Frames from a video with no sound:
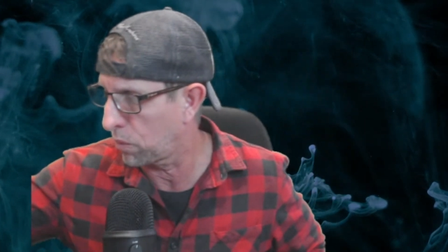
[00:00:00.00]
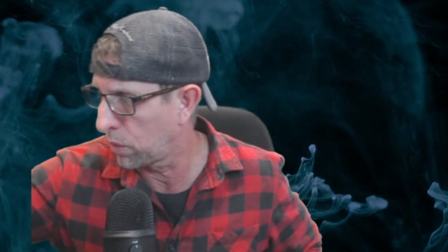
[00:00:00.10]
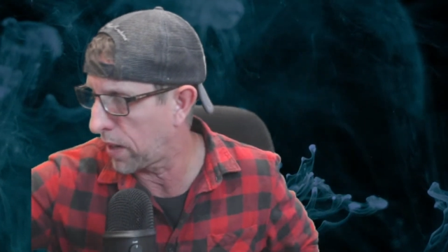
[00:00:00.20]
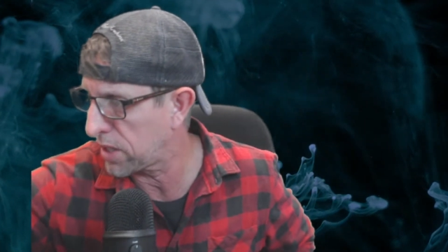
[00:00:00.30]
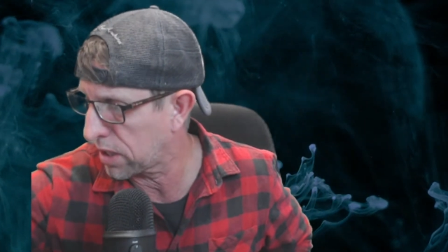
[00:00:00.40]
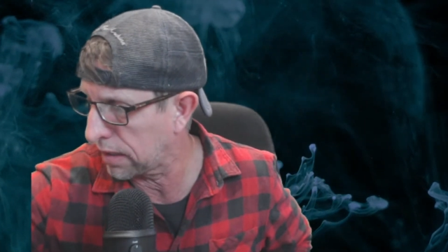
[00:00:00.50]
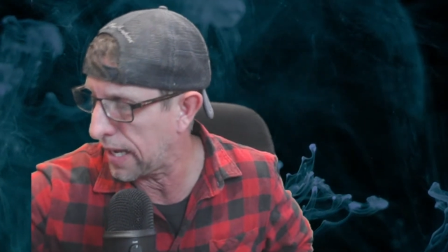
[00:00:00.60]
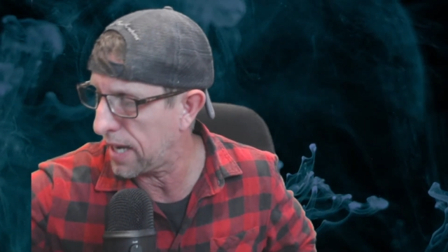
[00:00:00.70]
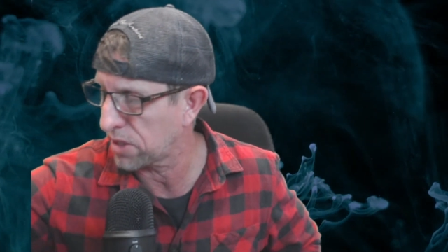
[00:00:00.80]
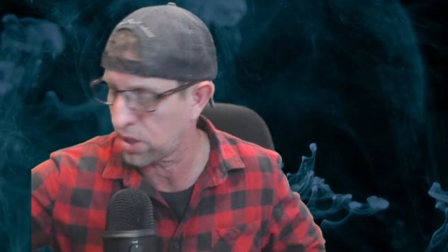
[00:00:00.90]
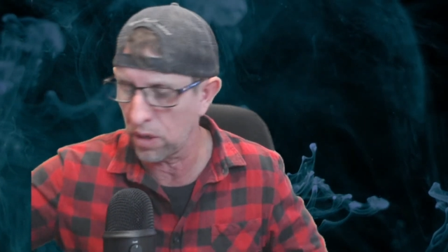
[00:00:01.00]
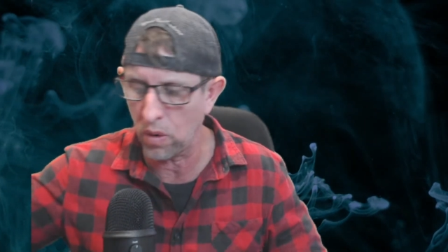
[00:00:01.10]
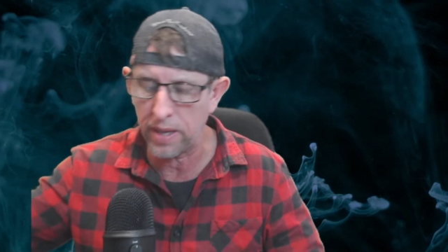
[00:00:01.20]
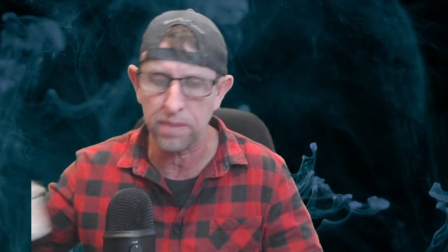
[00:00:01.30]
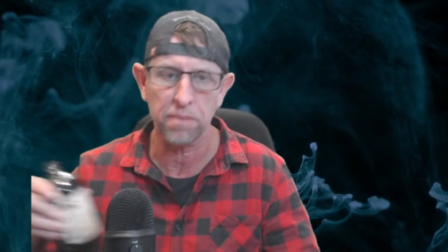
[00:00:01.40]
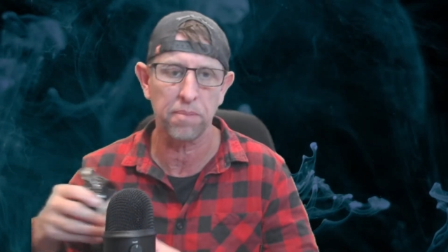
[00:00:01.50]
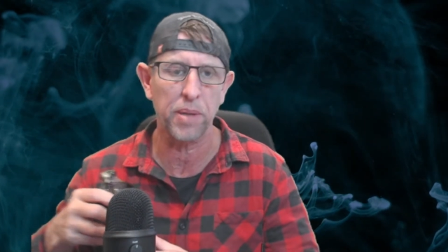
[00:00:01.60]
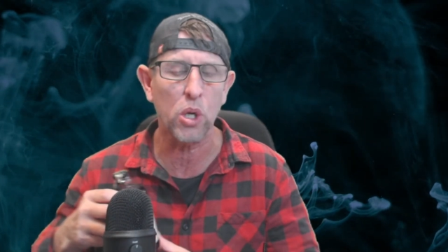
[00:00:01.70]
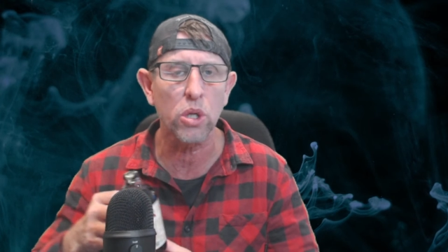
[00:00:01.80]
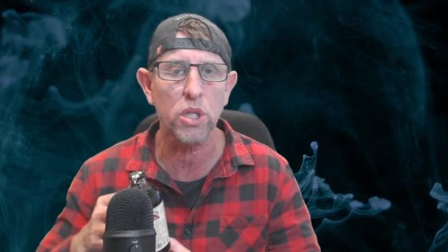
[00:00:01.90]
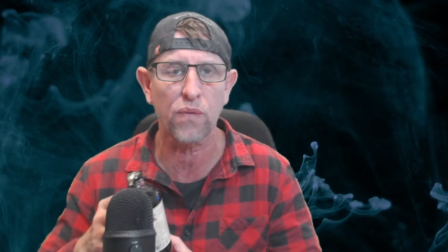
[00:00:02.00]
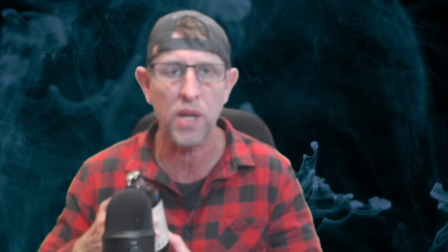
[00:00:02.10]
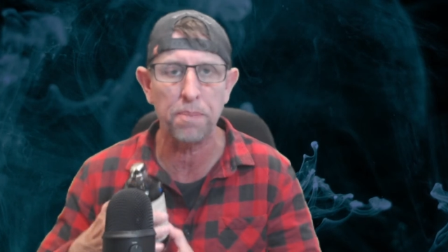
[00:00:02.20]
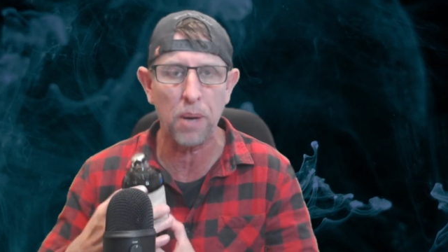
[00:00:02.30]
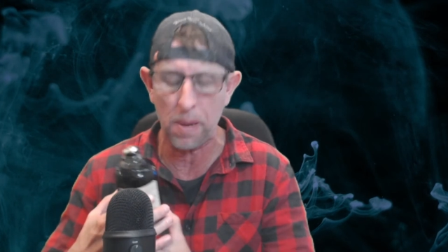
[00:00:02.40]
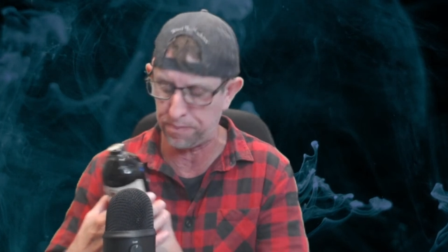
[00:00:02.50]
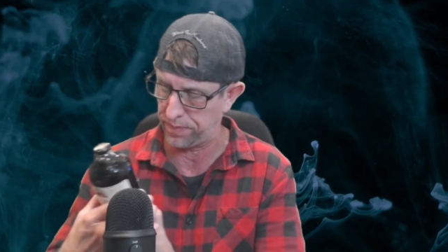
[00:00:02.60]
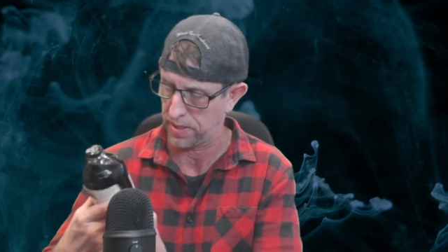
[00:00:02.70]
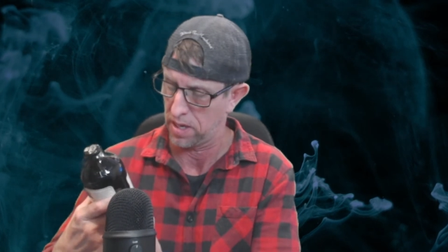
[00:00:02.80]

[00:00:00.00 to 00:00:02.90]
we raise a glass tonight because it's for your pop.